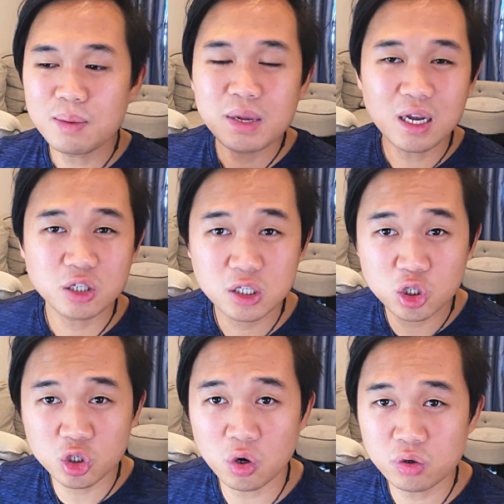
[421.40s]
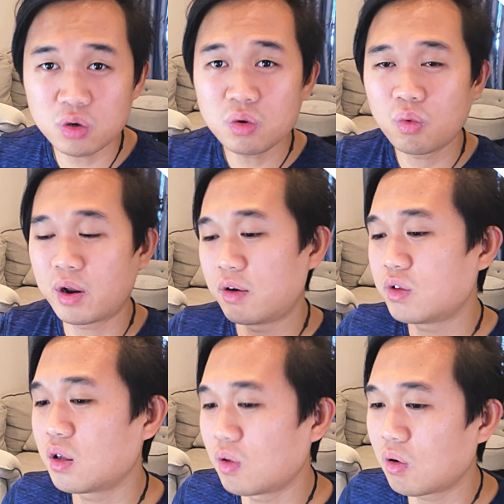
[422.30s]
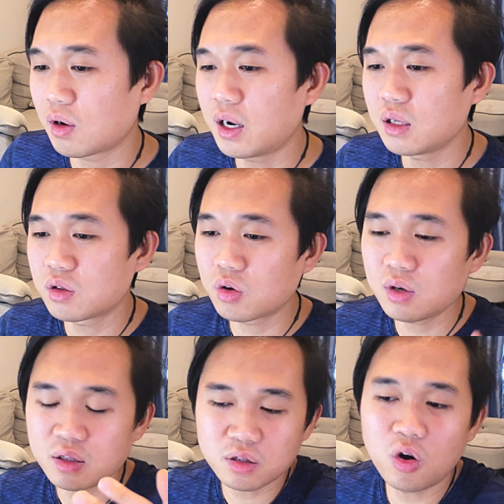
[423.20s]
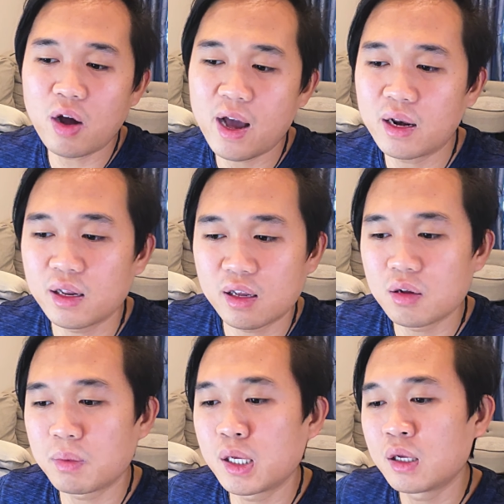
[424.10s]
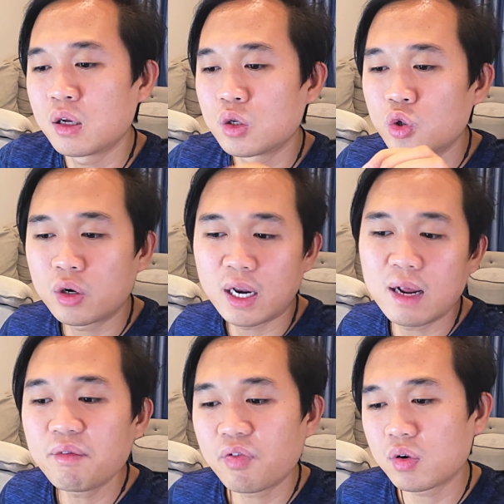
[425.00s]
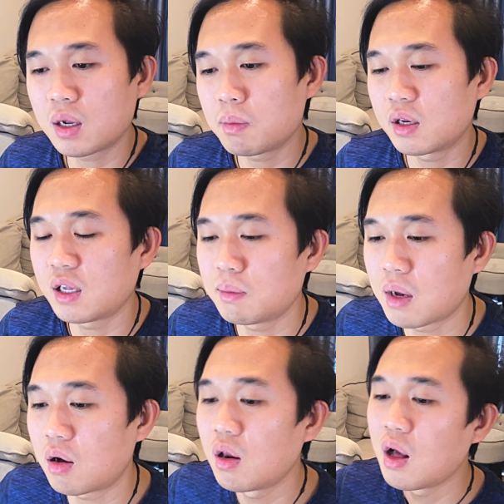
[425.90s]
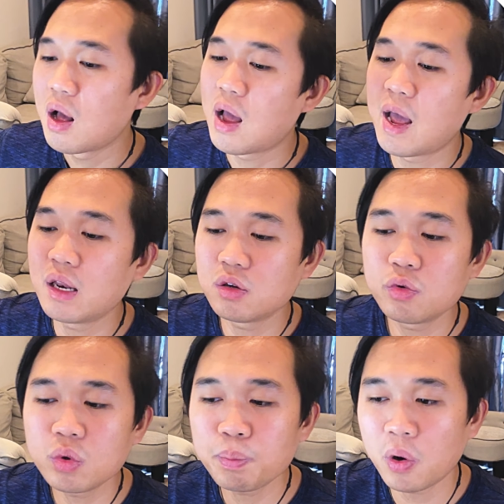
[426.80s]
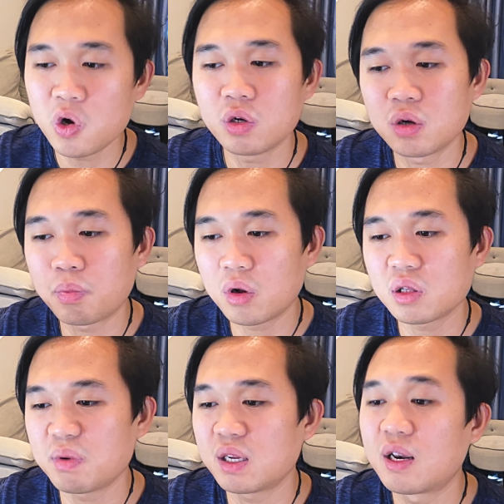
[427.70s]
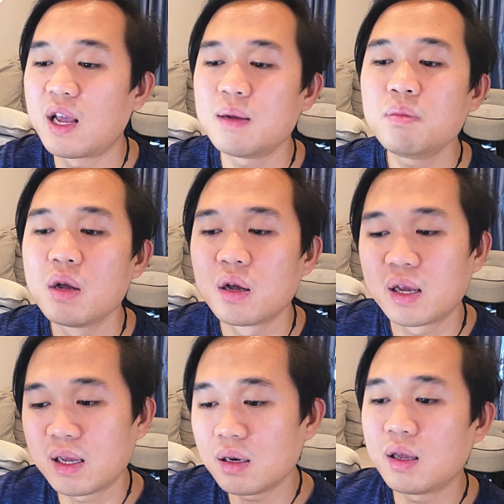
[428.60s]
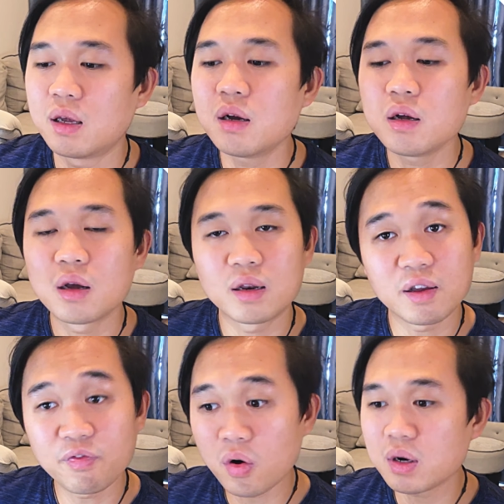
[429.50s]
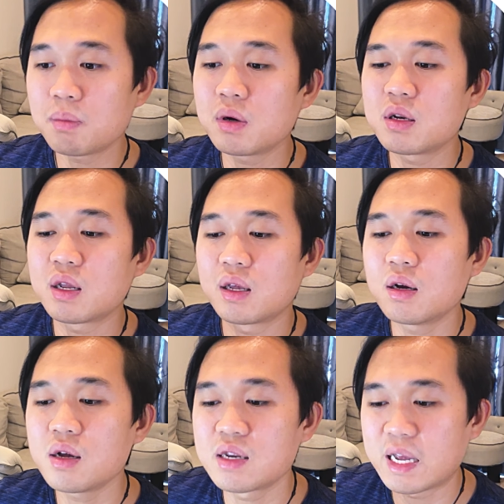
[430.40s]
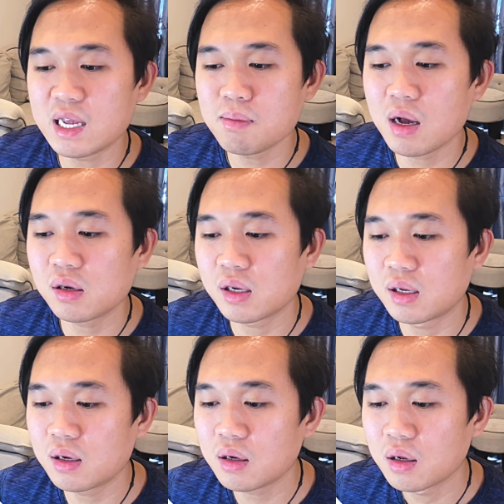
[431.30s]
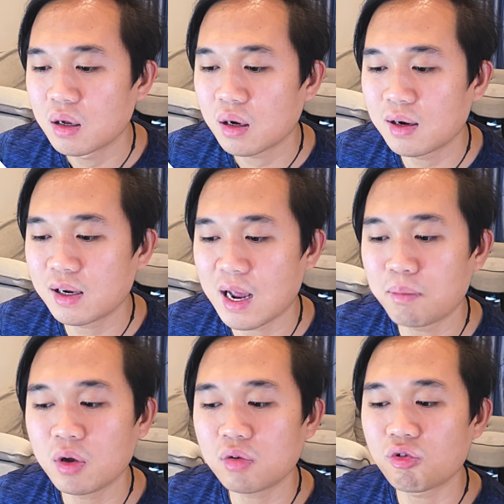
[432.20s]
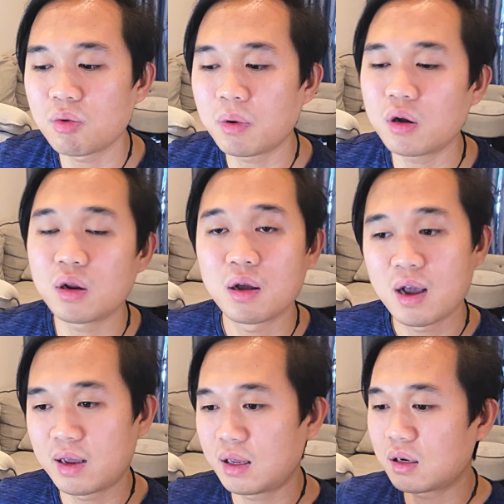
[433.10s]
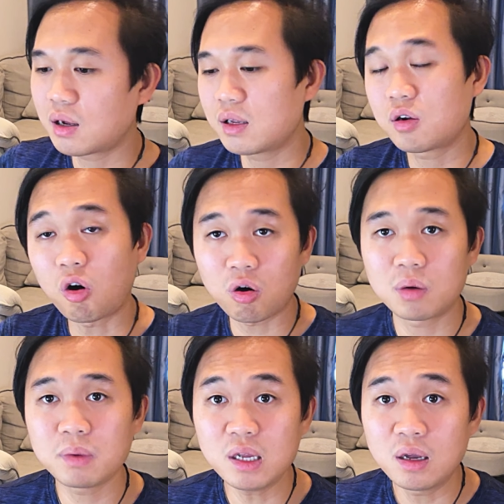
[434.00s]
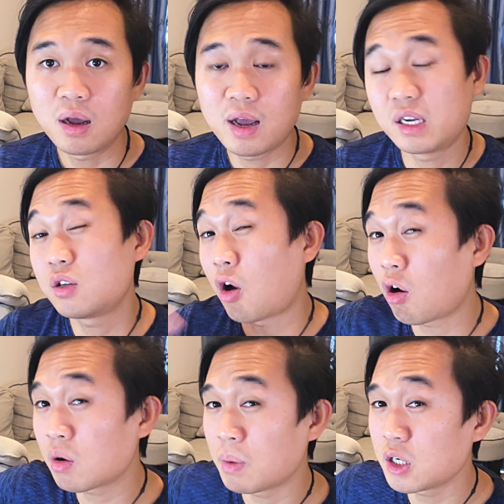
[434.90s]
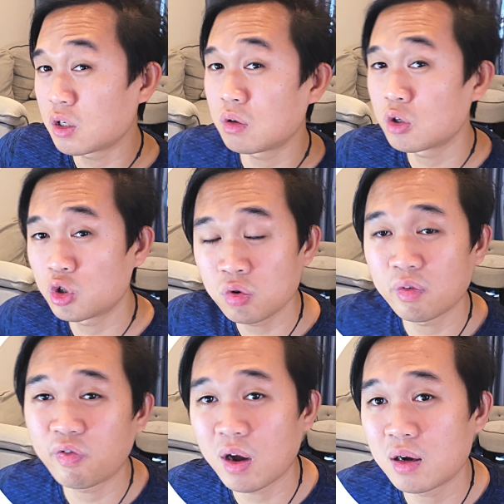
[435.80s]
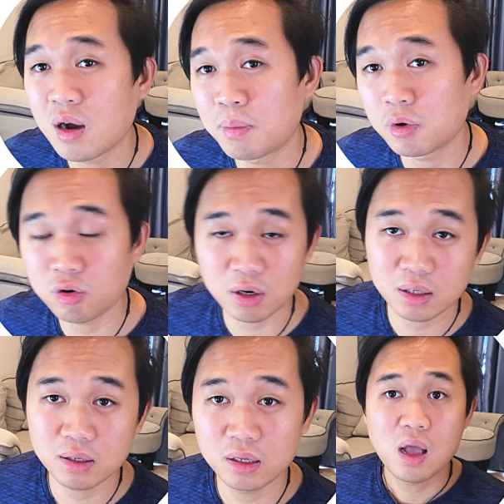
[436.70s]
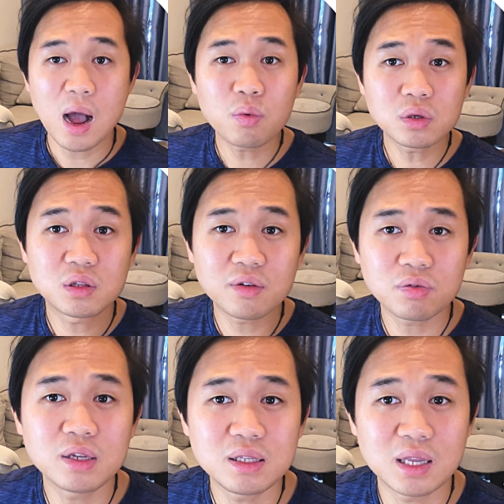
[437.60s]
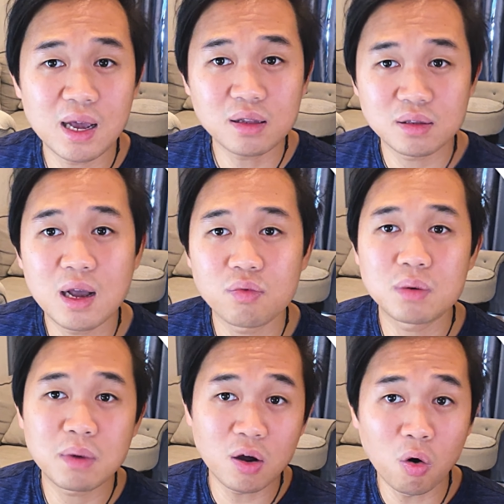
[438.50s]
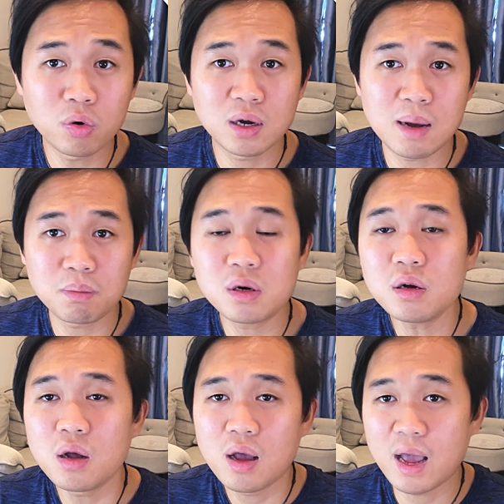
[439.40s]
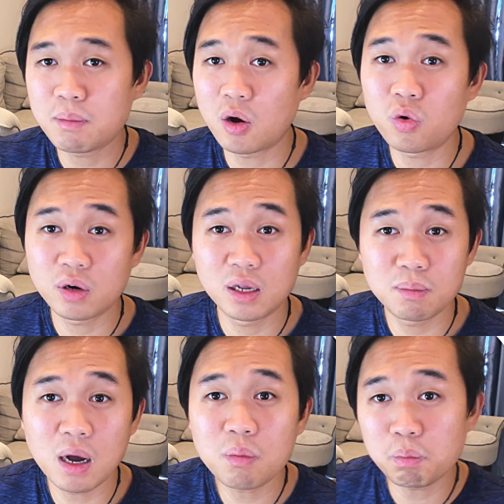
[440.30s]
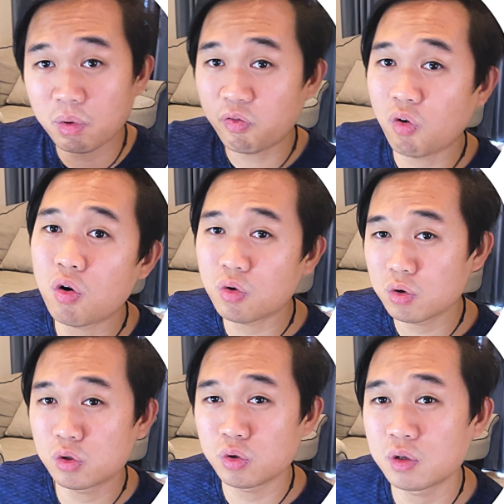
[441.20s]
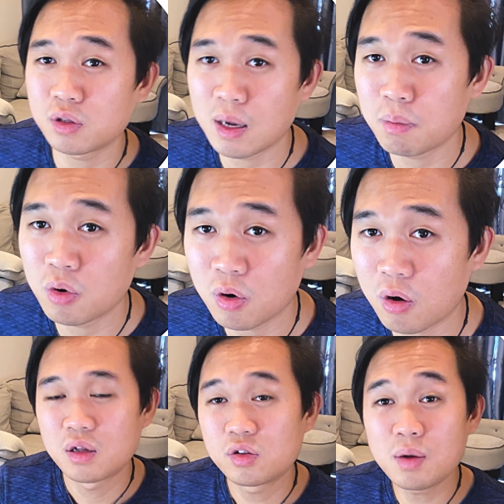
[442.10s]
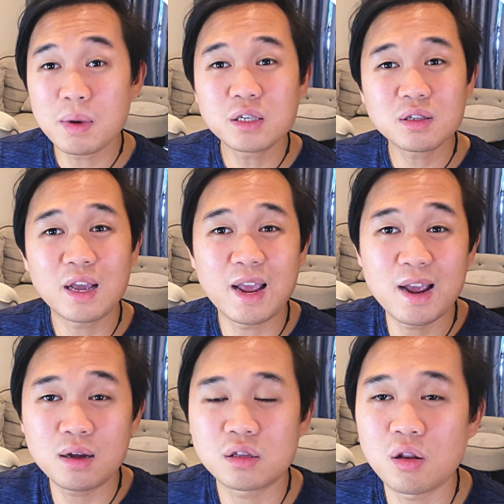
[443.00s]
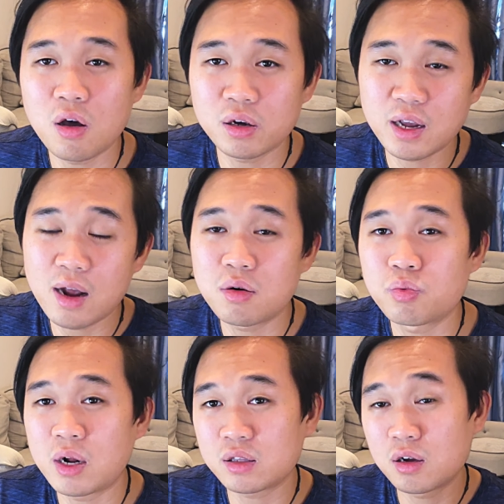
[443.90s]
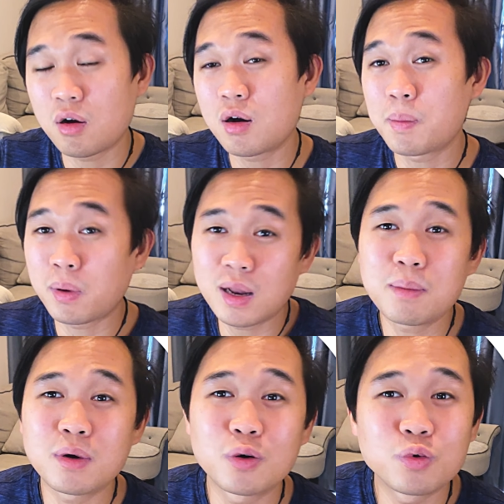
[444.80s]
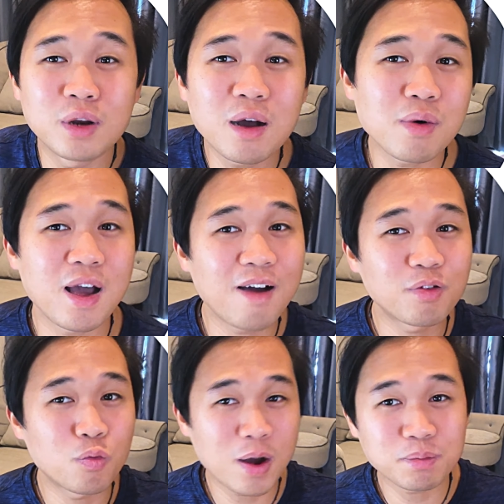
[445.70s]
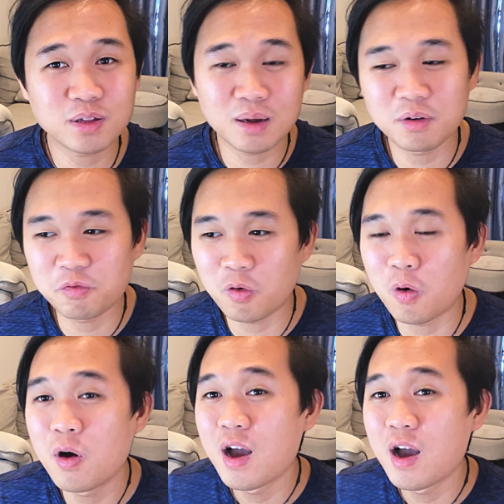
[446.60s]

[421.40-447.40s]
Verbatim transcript: me actually show you what everything looked like. So let's go ahead and give me your name, phone number, and email. And you would put your prospect name in here, and their phone number in here, their email in here, click I'm not a robot, and then click call me, and then the automation should fire up correctly. I would definitely test that with my own number and my own email before going to the demo call. So imagine that hair salon chiropractor or plumber who never have a website before